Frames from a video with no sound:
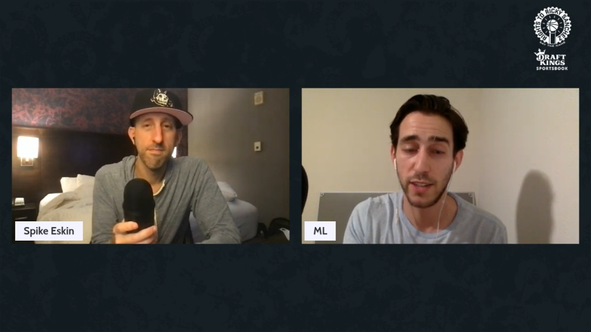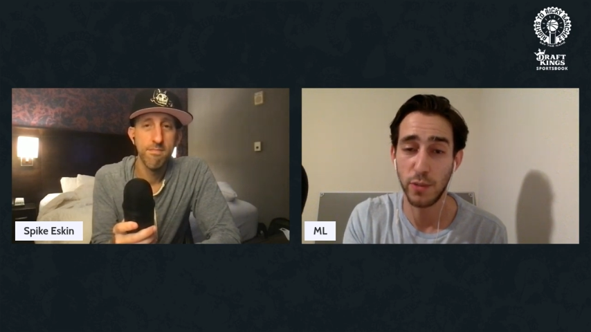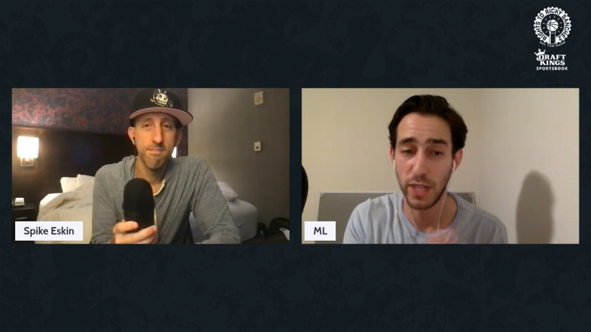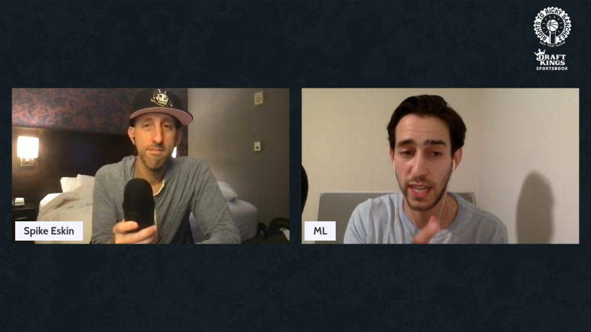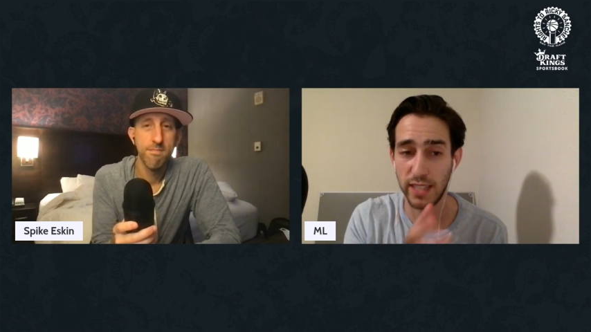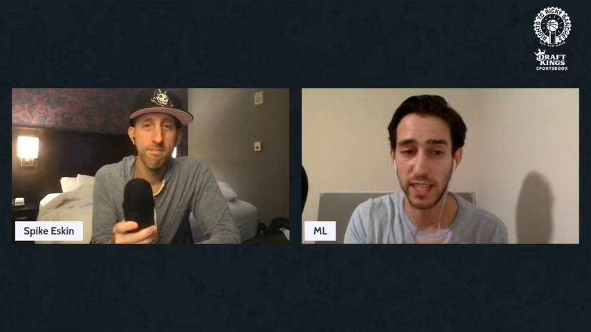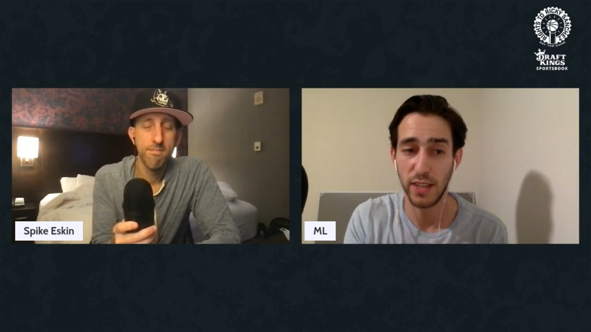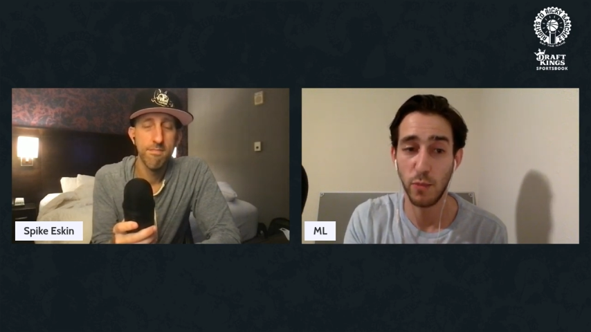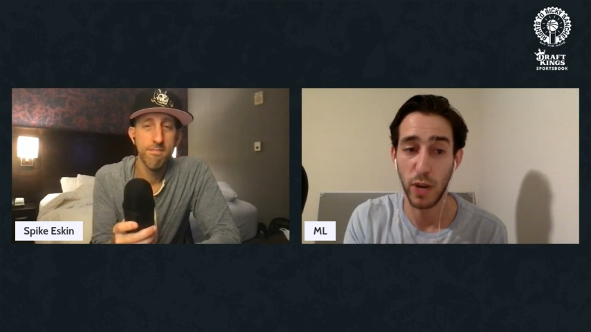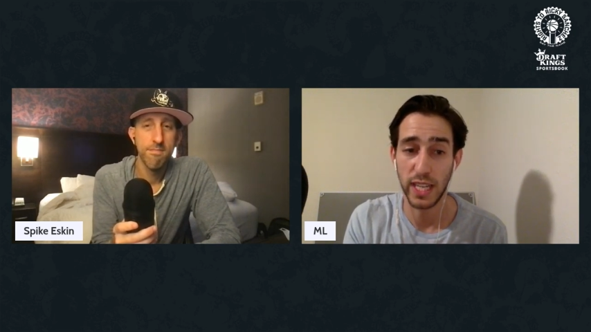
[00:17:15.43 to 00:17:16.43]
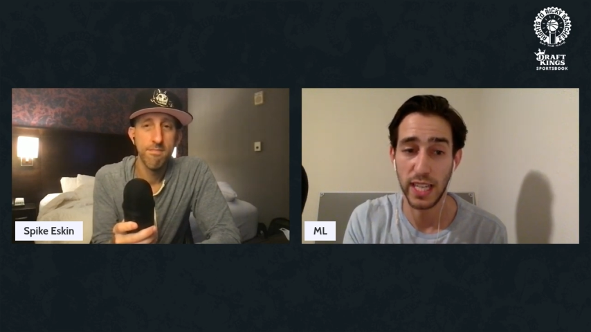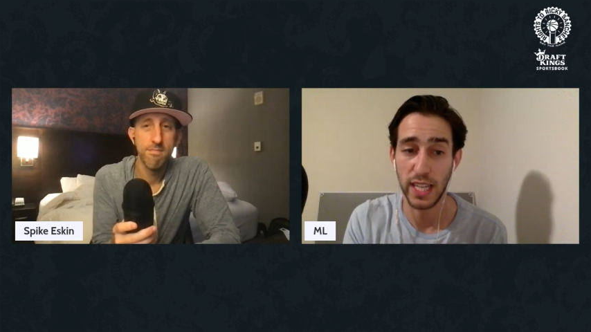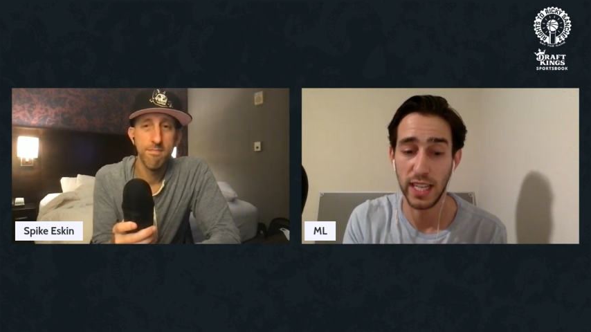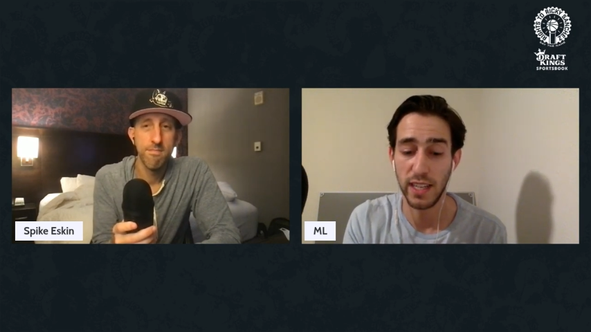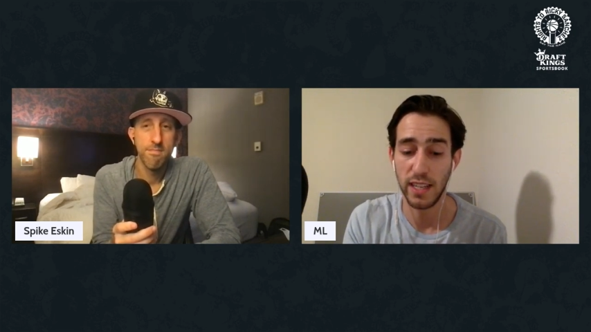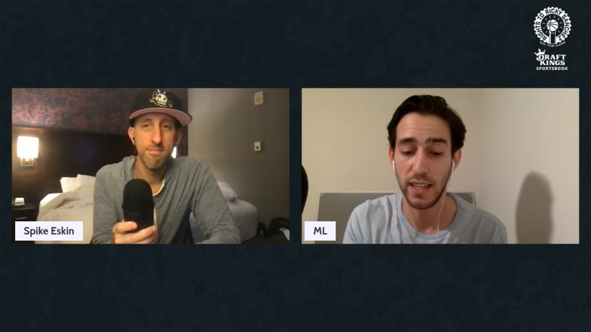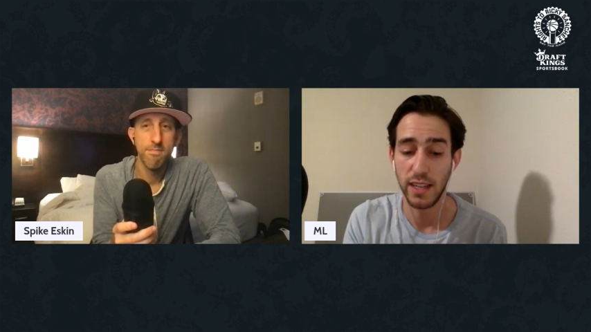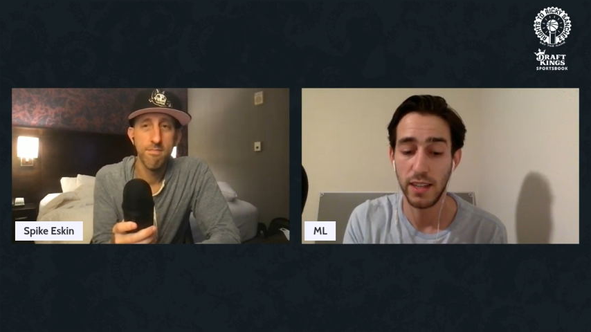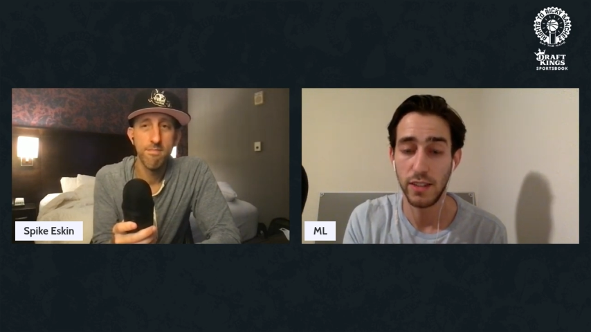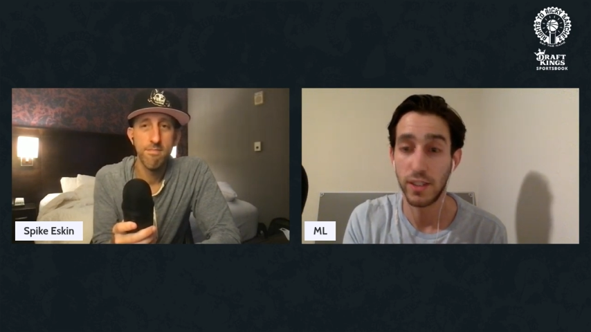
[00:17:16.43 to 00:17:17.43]
Speaker 1: in 2018 when he
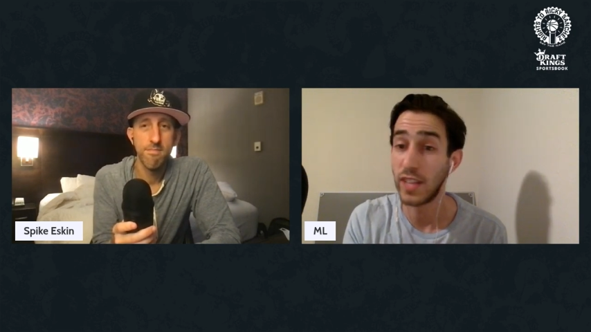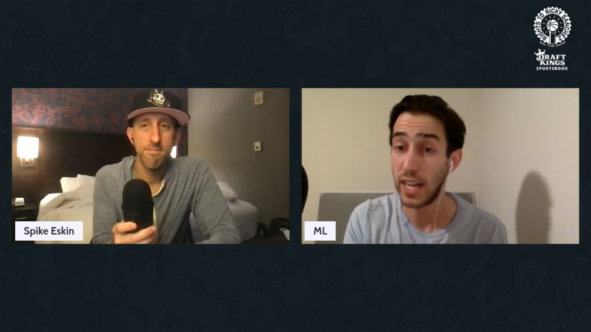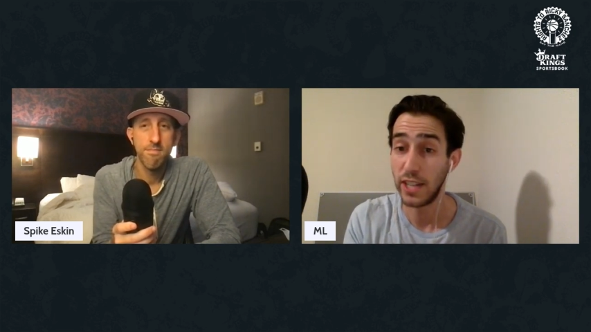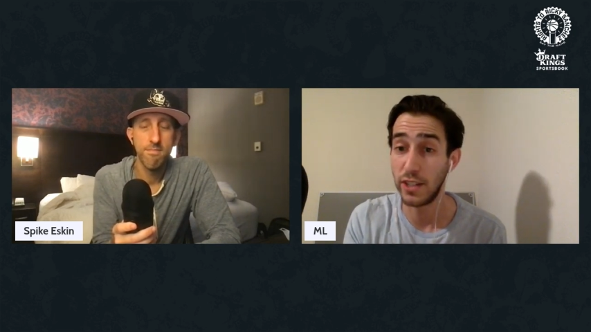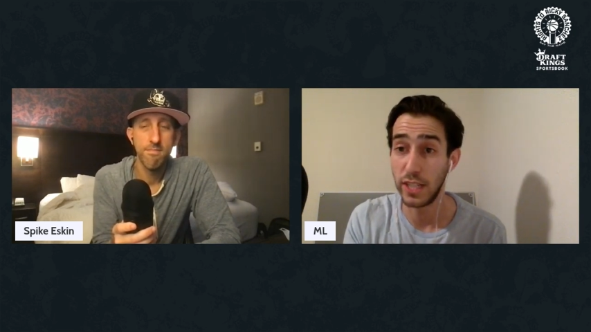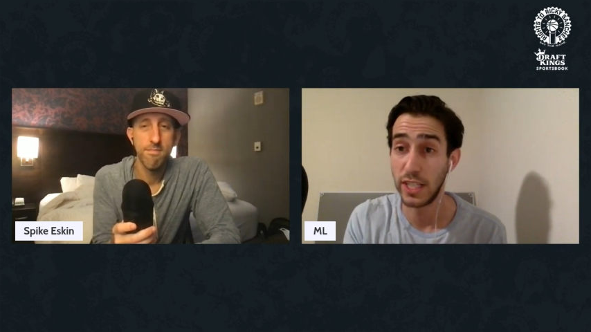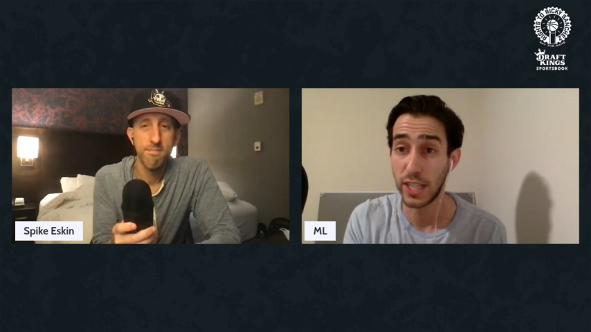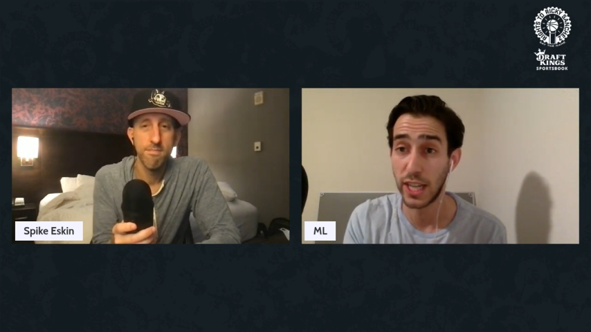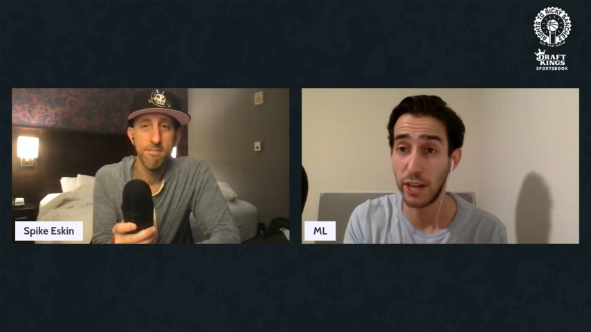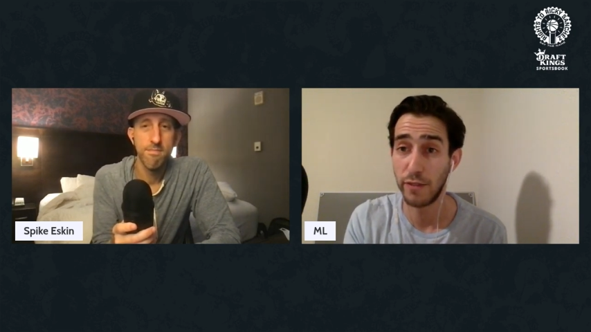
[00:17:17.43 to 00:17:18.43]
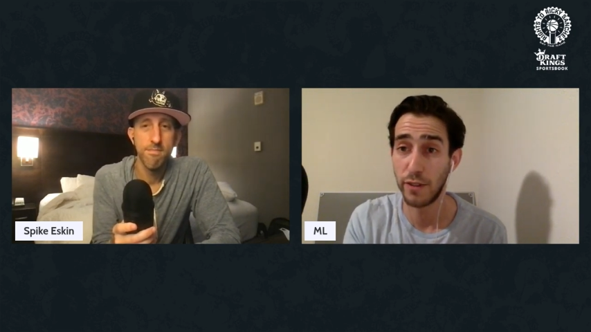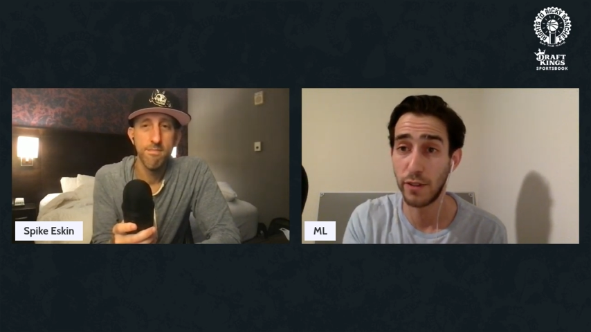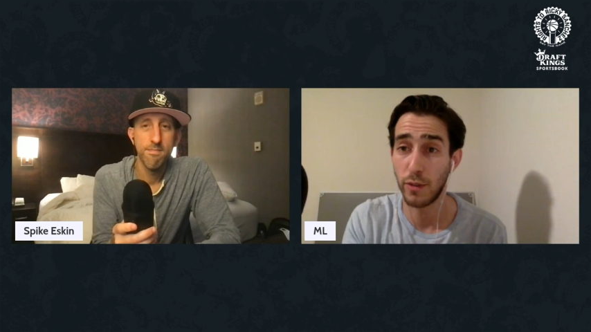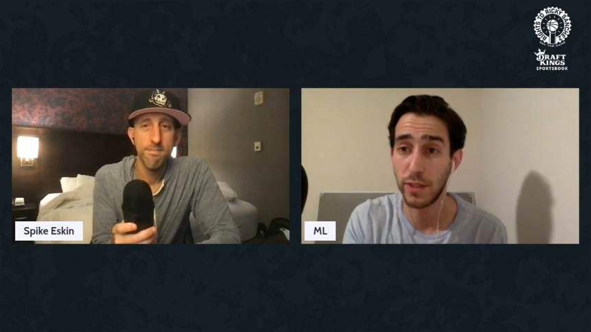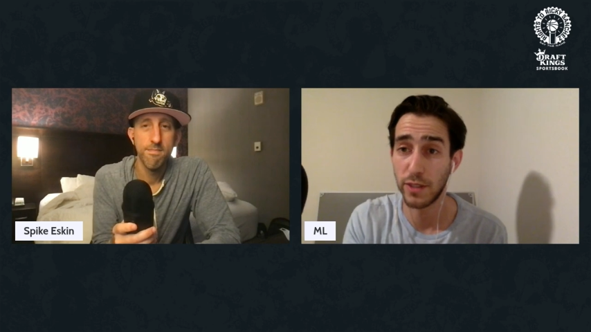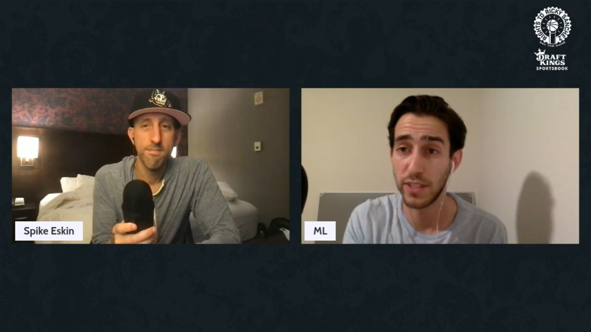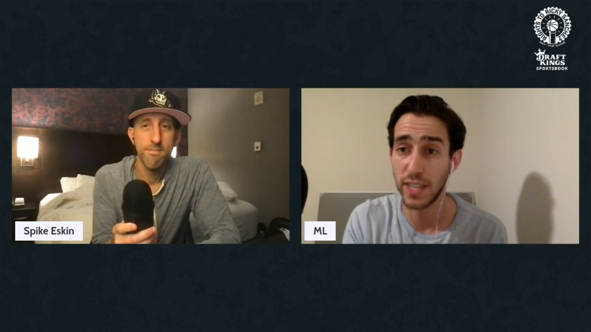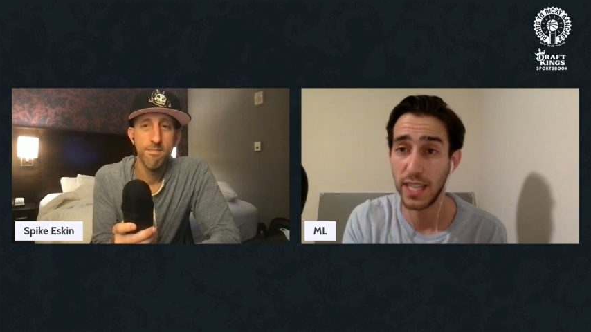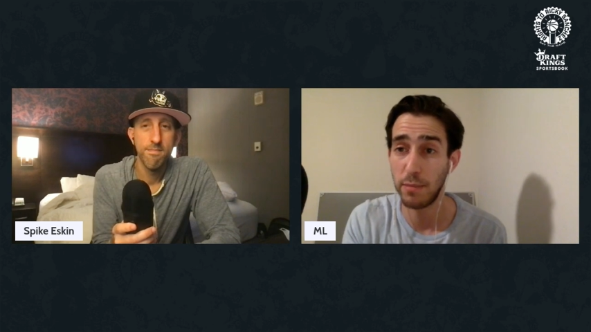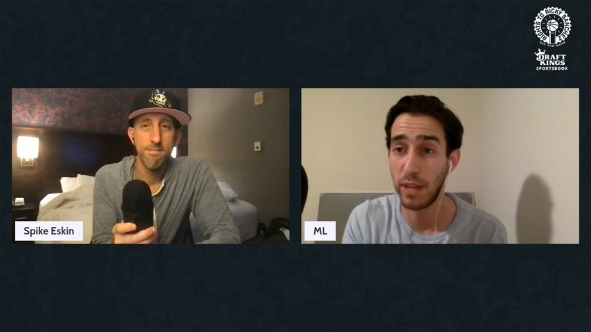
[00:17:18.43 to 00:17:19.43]
decided he declared for Western Kentucky.